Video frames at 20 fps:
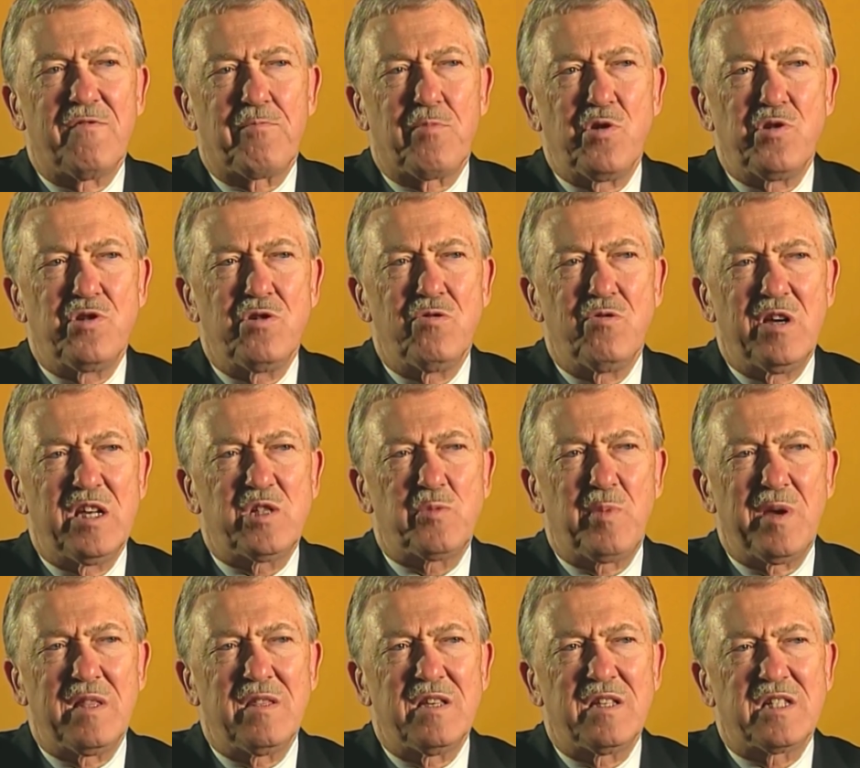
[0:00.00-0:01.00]
of Purdue has
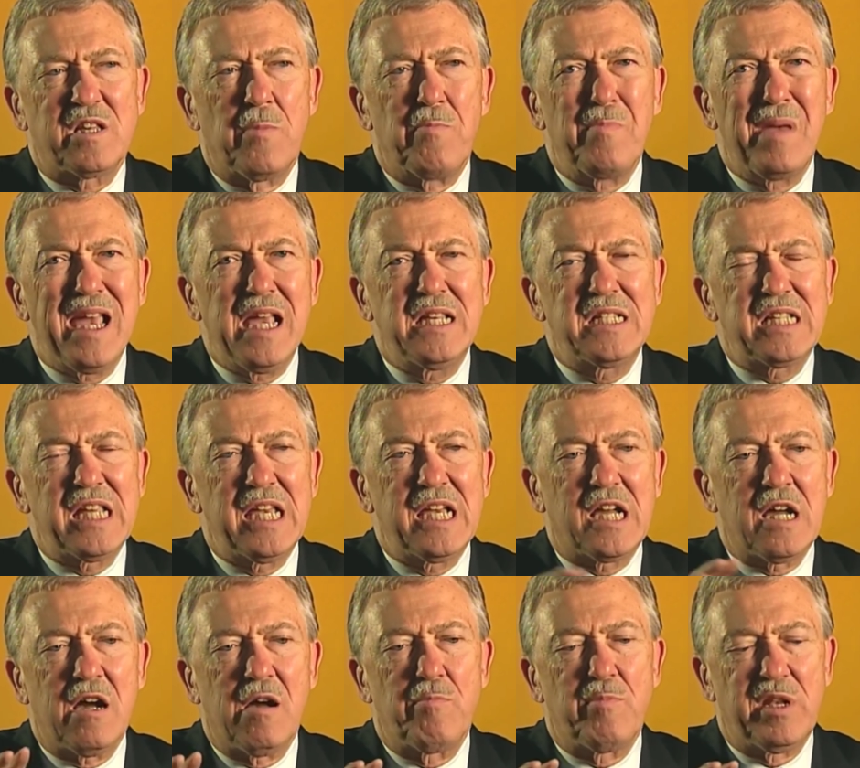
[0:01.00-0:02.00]
been this
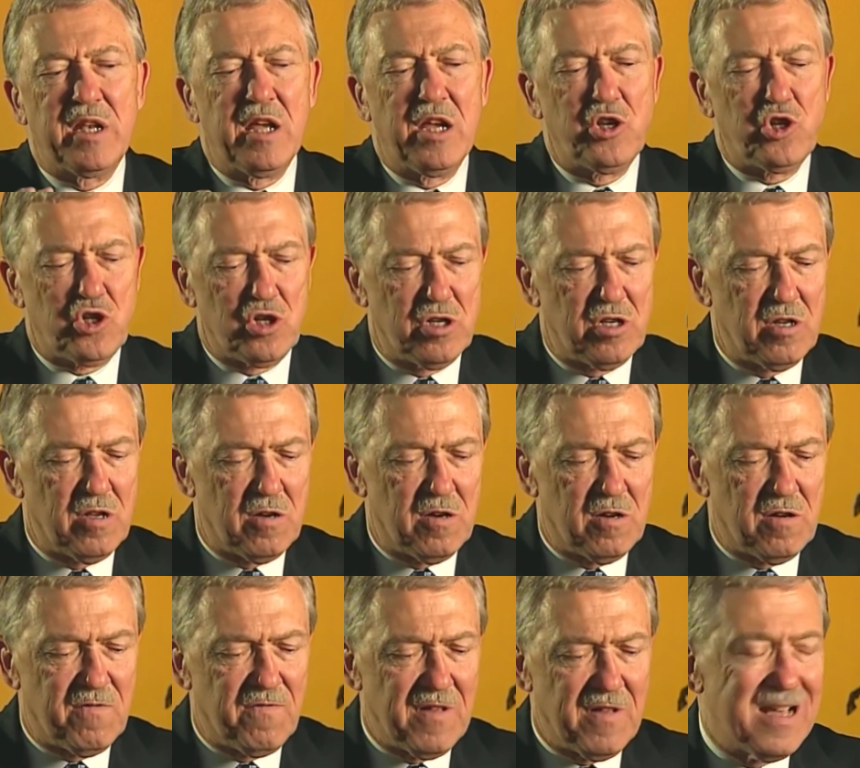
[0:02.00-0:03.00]
amazing combination
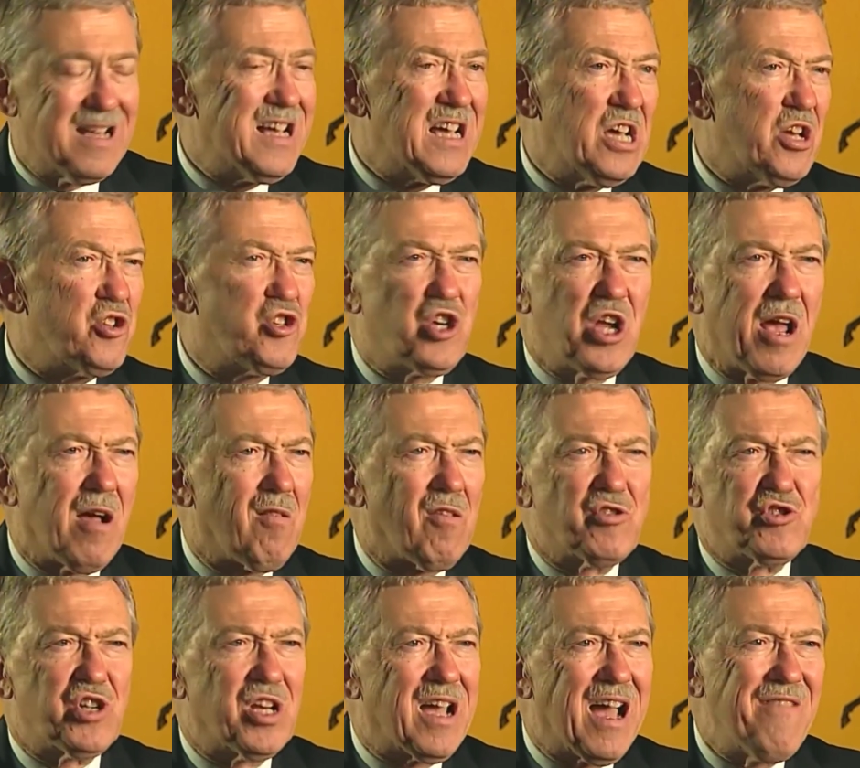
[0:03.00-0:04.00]
of
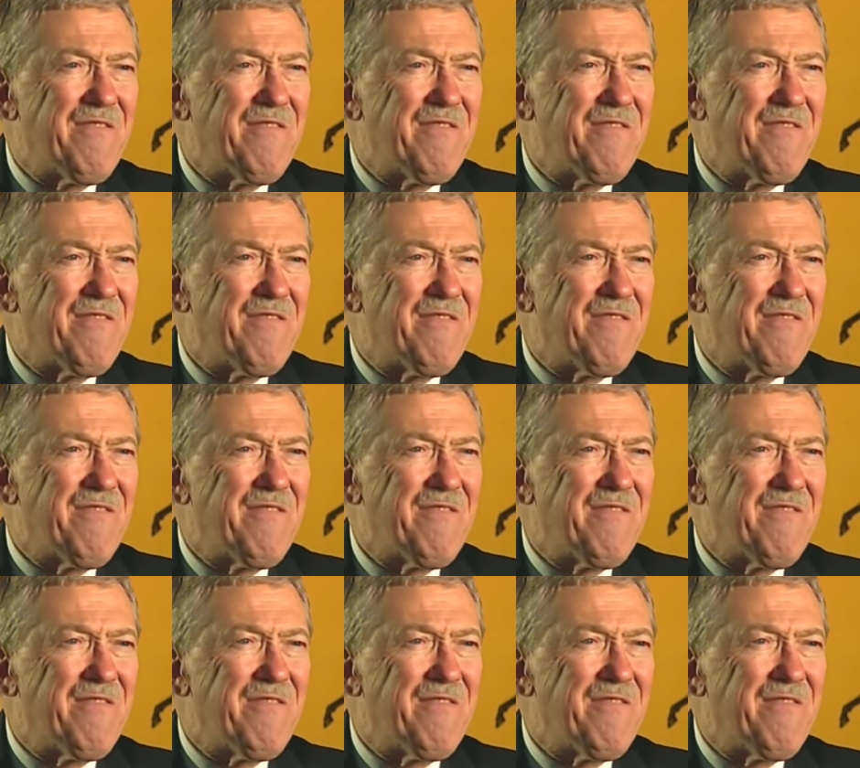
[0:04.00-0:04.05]
challenging.